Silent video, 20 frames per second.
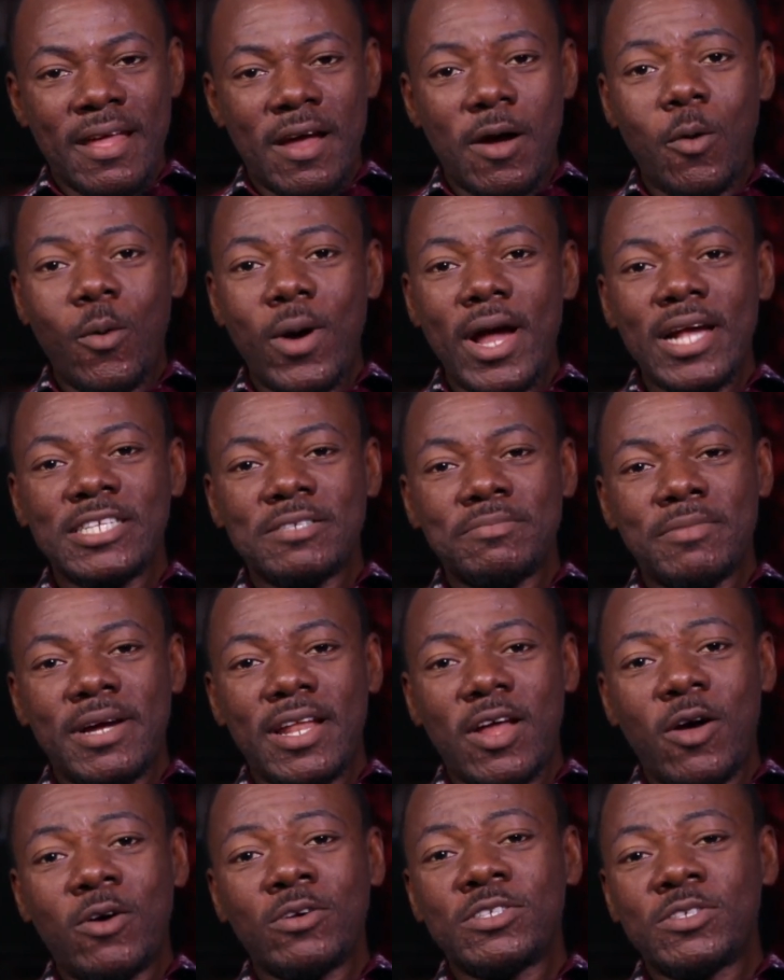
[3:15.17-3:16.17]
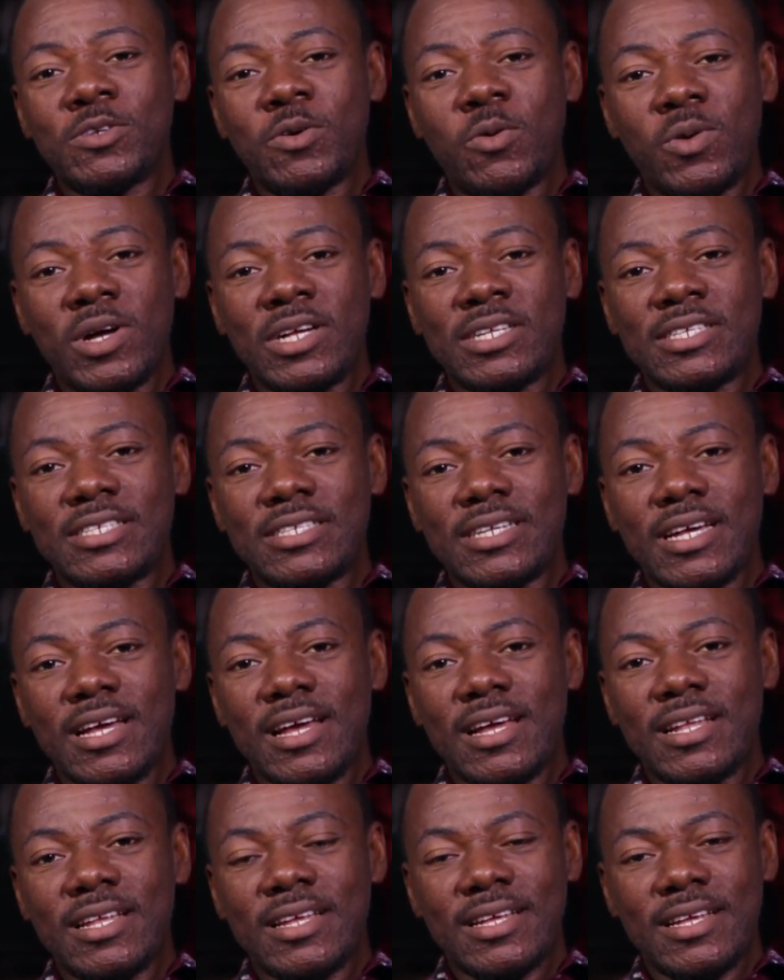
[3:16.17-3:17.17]
A wise man also once
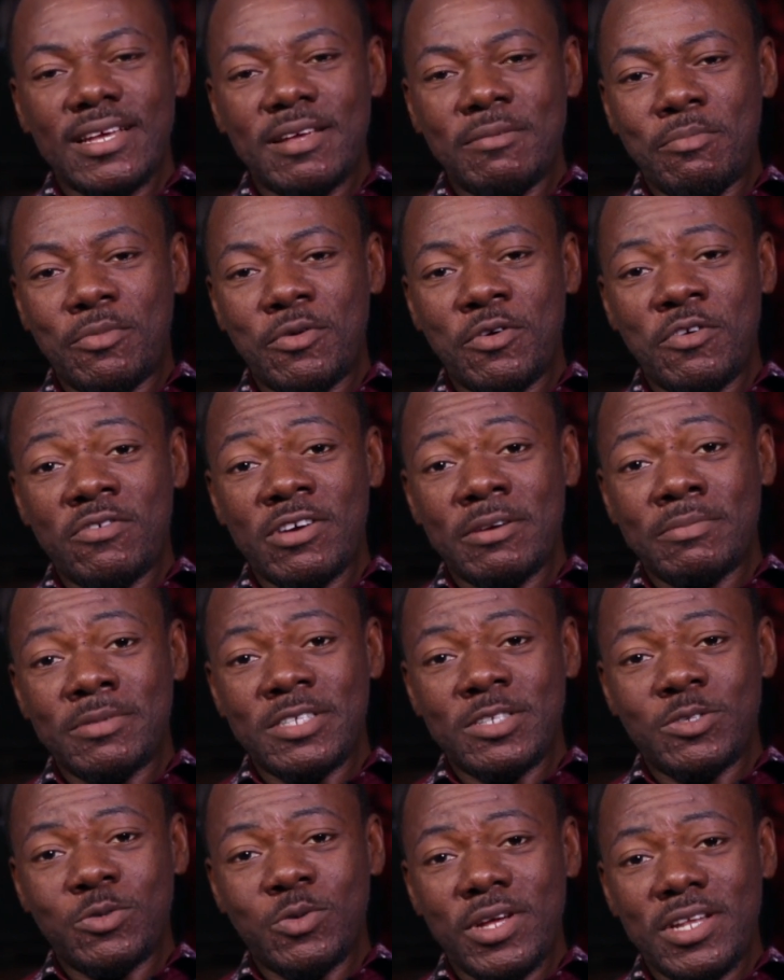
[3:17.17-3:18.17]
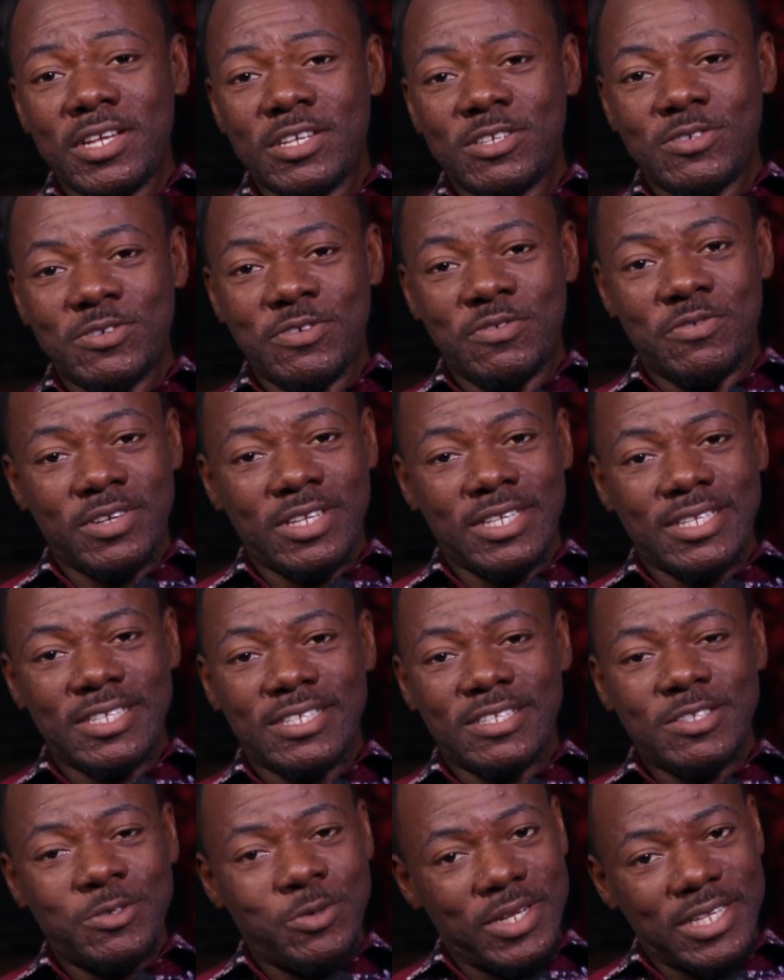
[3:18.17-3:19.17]
said in Proverbs 22,
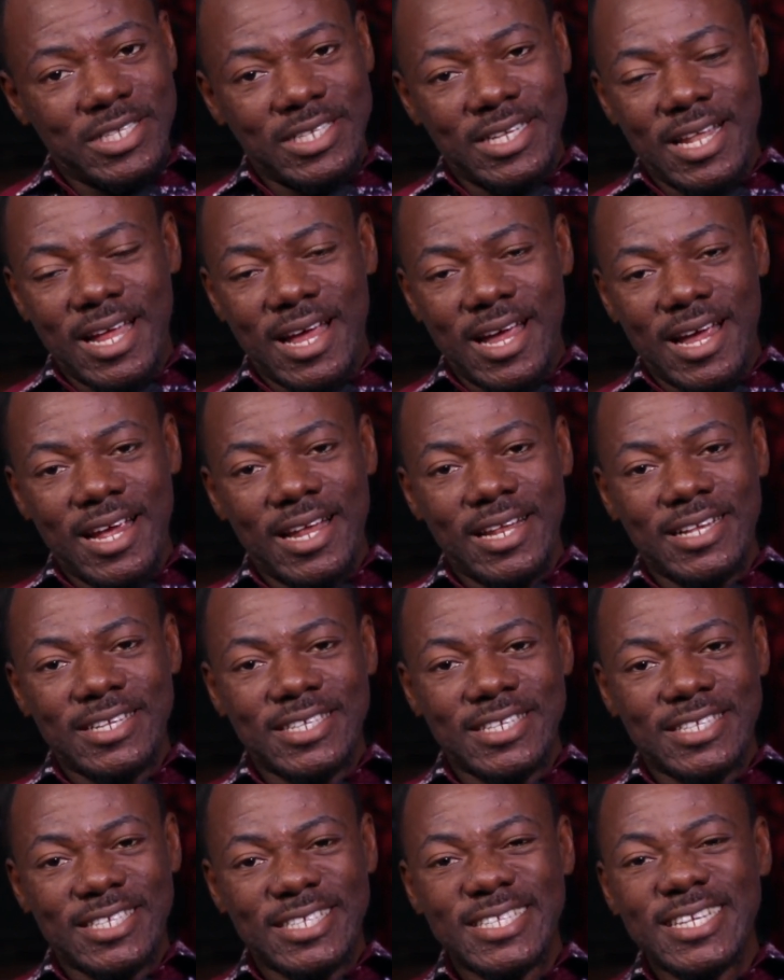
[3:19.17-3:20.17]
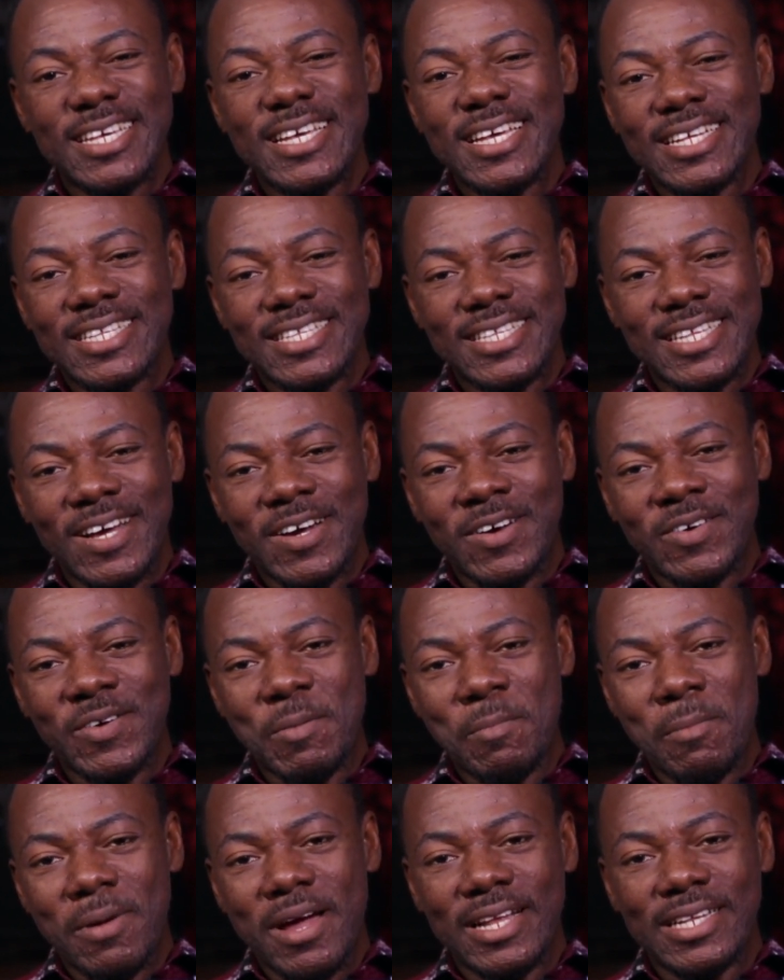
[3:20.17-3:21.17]
verse 29, it says, See it thou
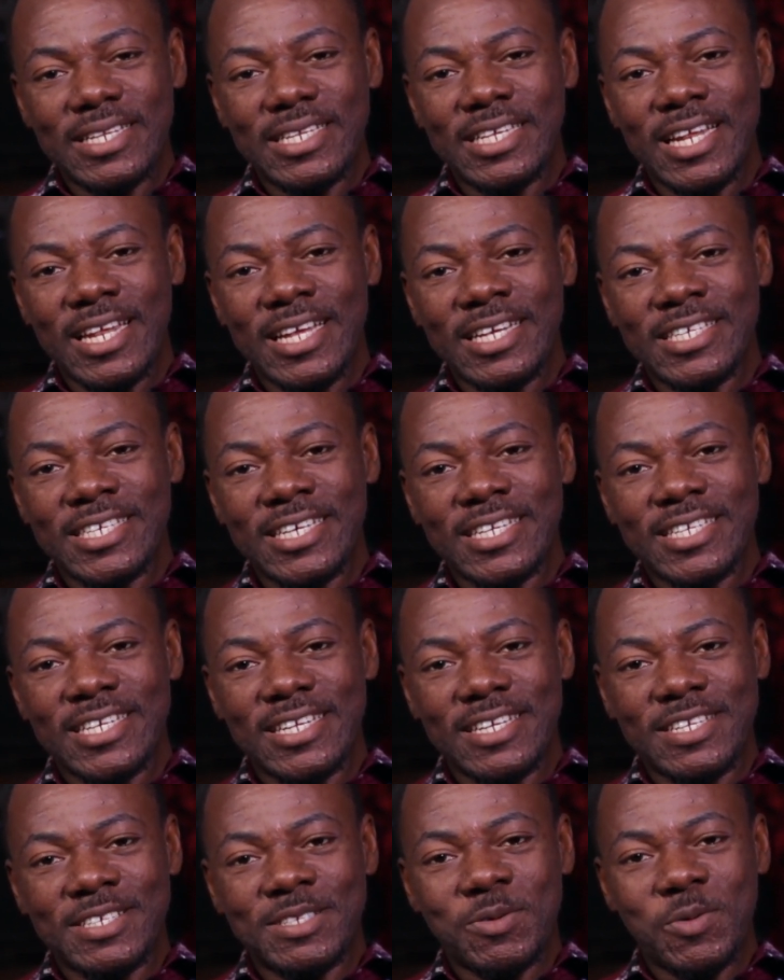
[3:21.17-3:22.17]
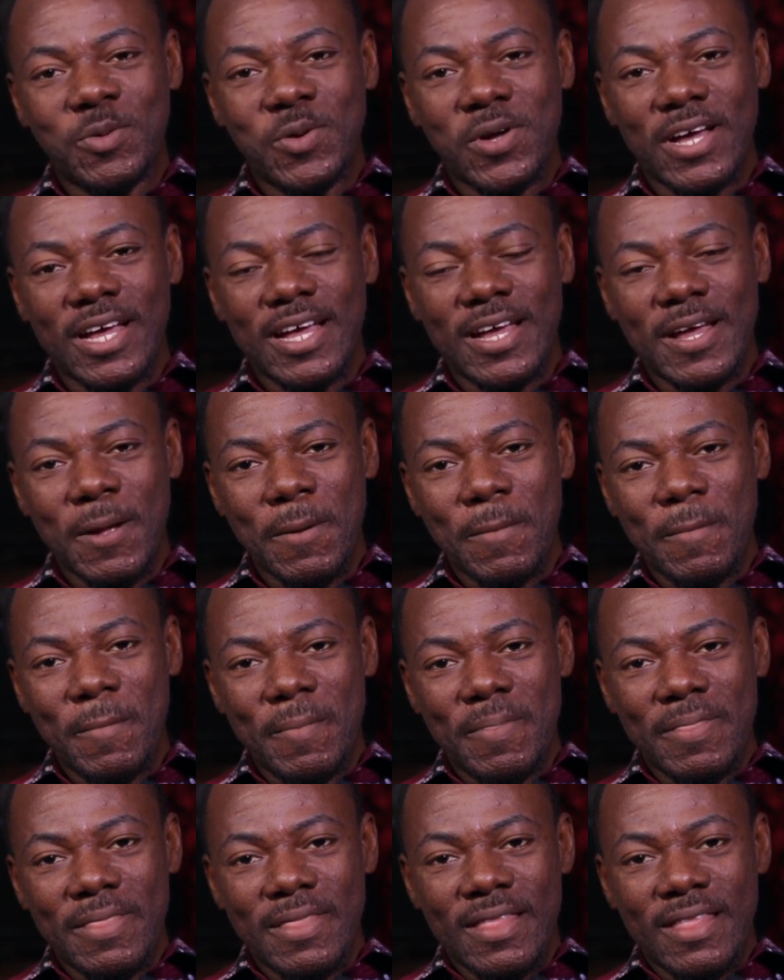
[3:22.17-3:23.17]
a man diligent in his work.
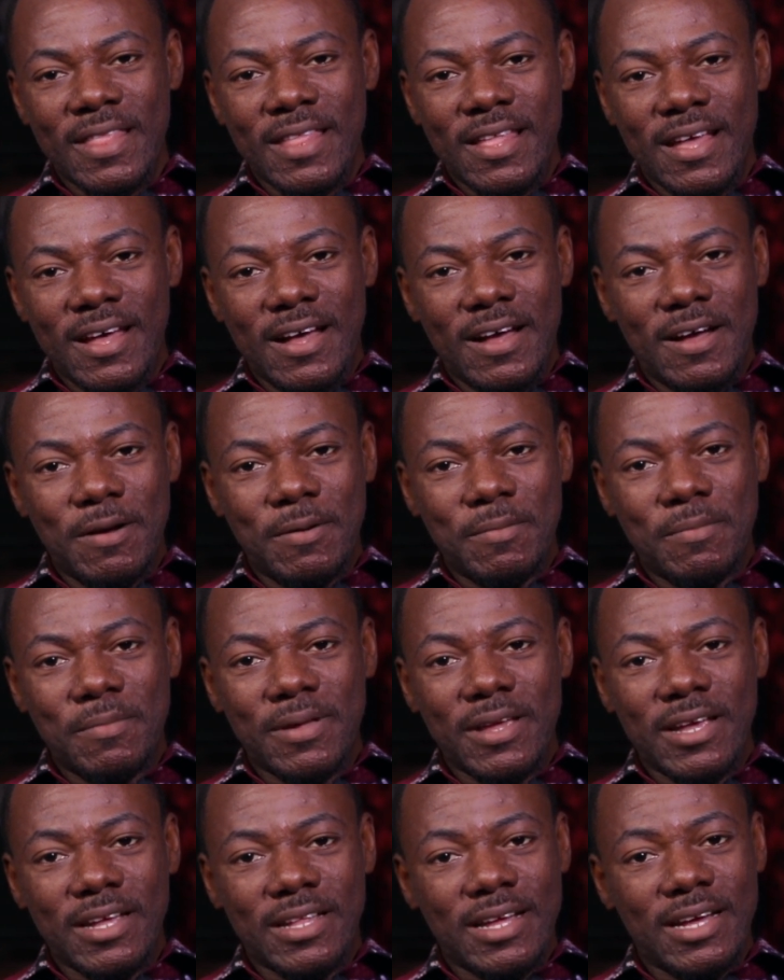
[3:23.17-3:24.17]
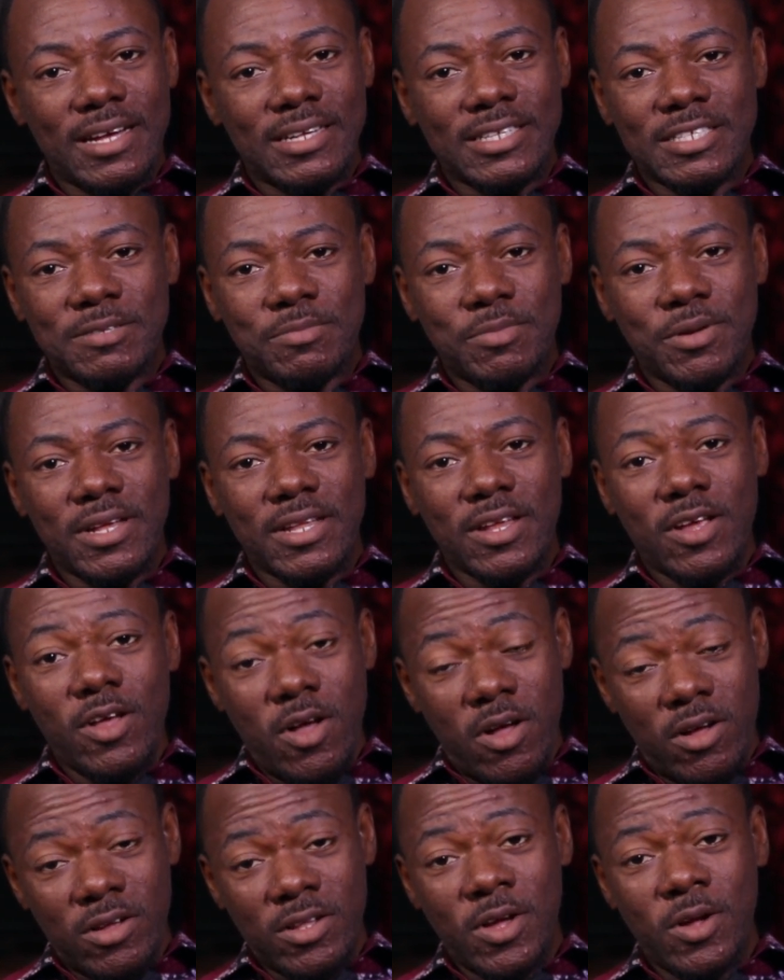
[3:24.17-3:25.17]
Um, it has been
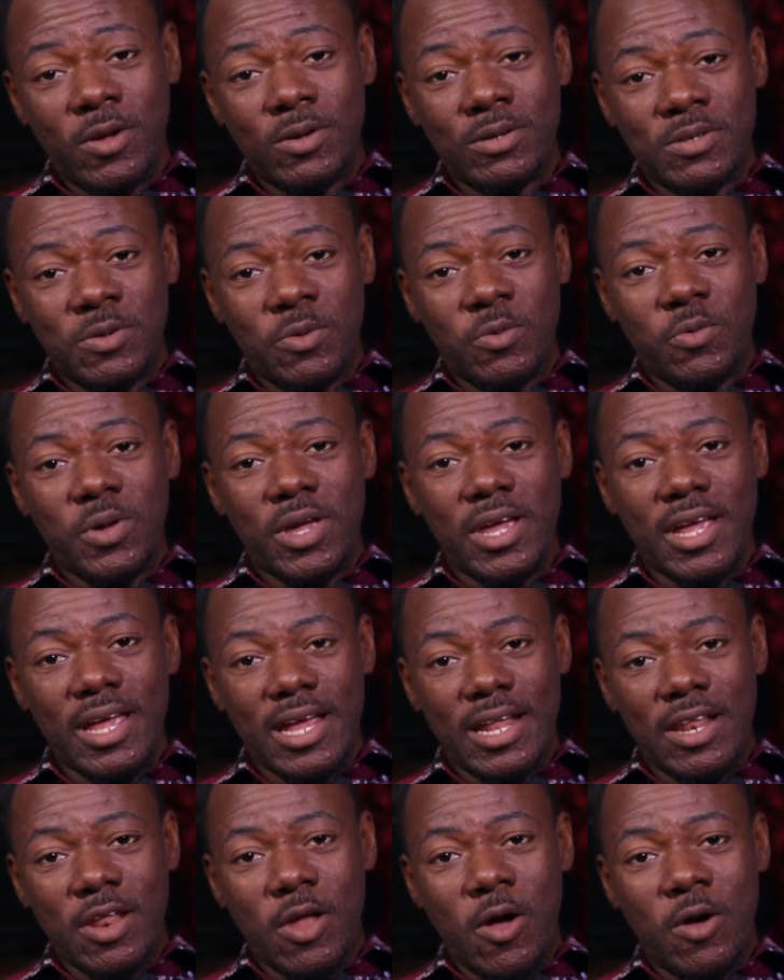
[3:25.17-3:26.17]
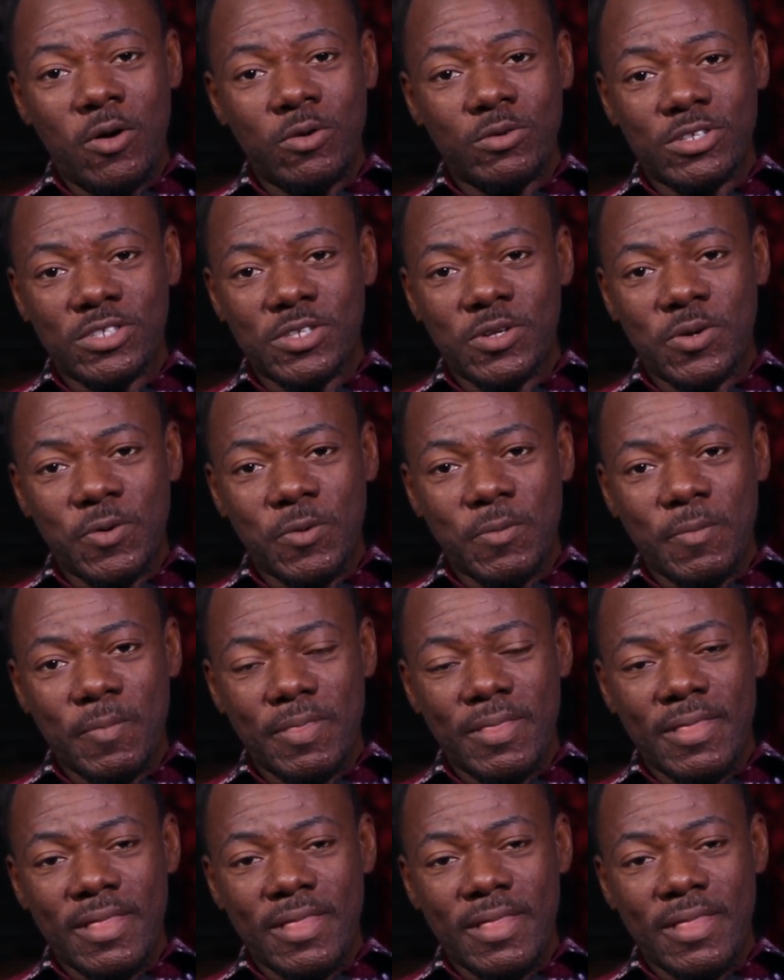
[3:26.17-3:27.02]
God all the way and also